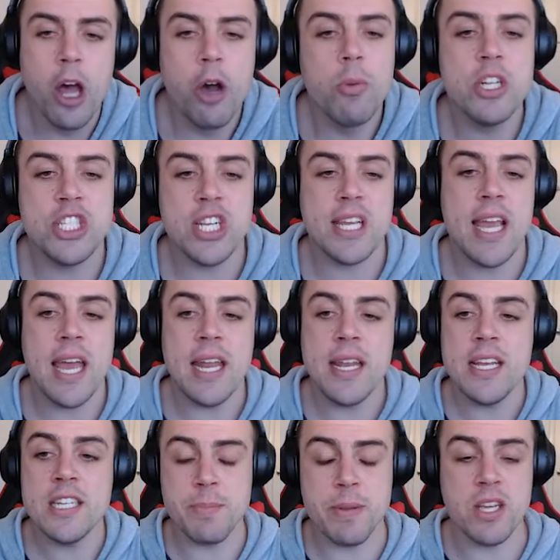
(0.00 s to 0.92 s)
which again
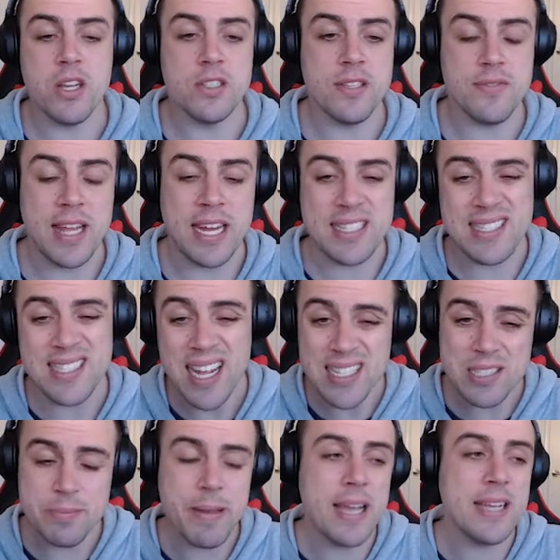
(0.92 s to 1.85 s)
is because of that
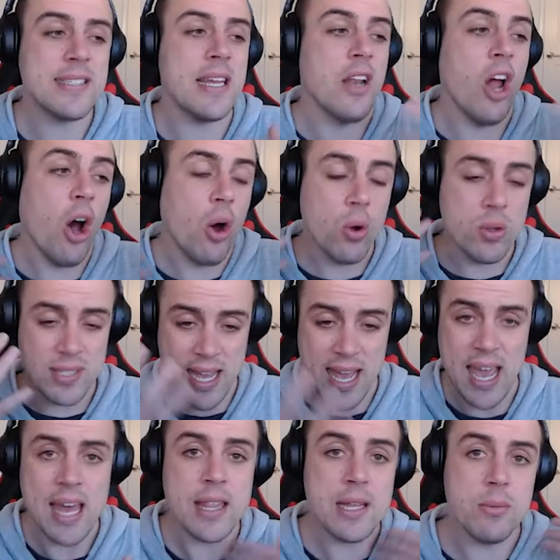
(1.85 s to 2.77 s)
dead space and old
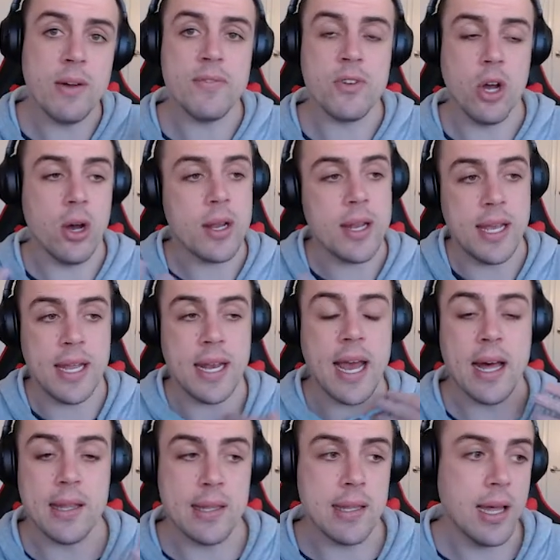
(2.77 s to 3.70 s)
air that we've got in
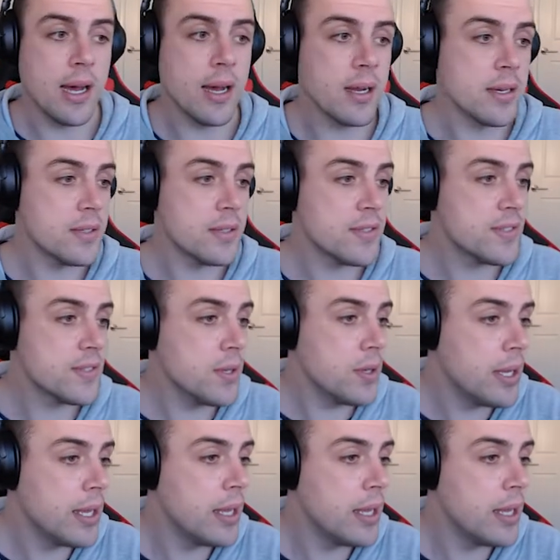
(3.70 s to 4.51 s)
our lungs.